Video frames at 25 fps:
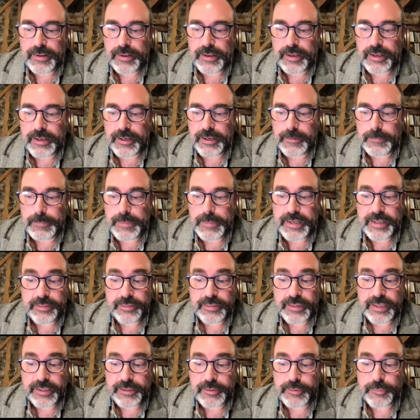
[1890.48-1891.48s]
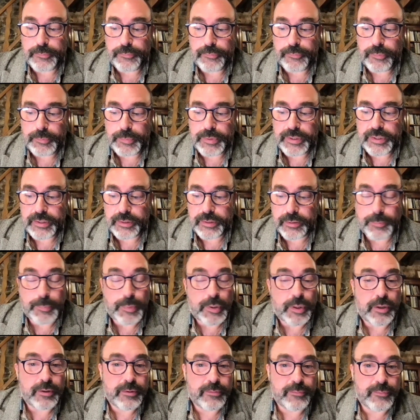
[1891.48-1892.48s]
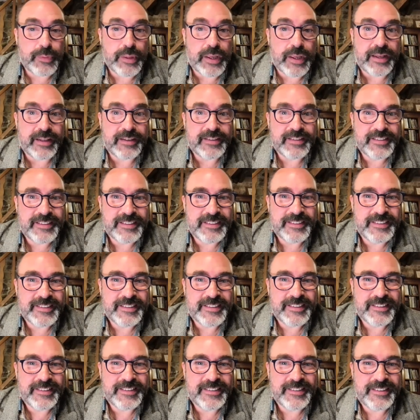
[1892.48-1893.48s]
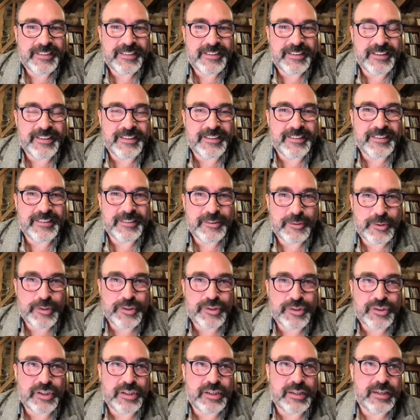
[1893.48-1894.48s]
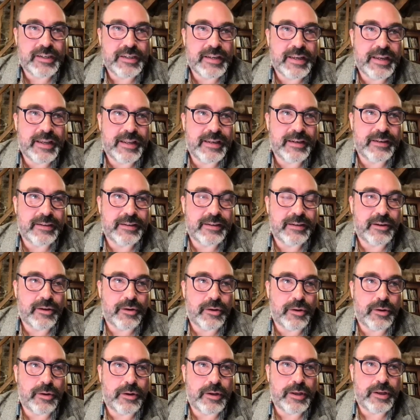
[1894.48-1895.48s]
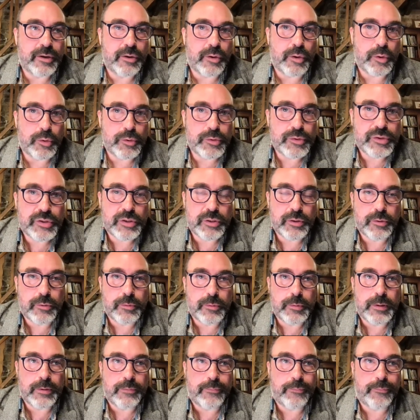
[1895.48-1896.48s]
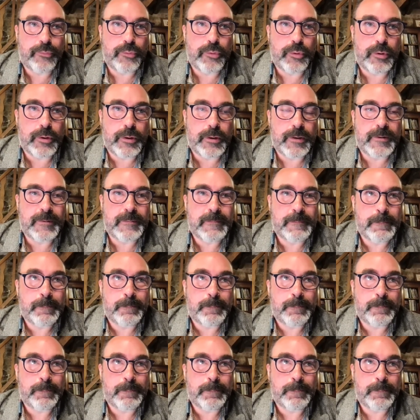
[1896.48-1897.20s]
And thank you for being a part of that, Christian, and also for